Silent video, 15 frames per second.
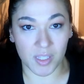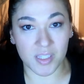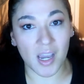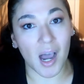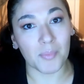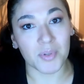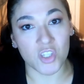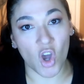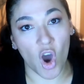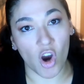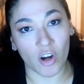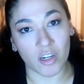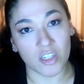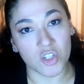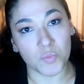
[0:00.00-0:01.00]
The top is
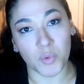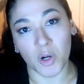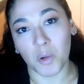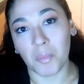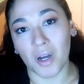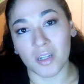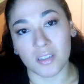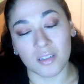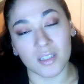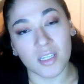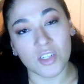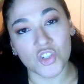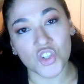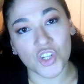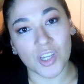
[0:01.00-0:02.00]
orange, bergamot, and
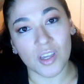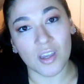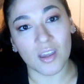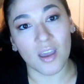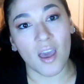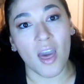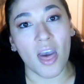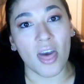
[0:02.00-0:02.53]
lychee.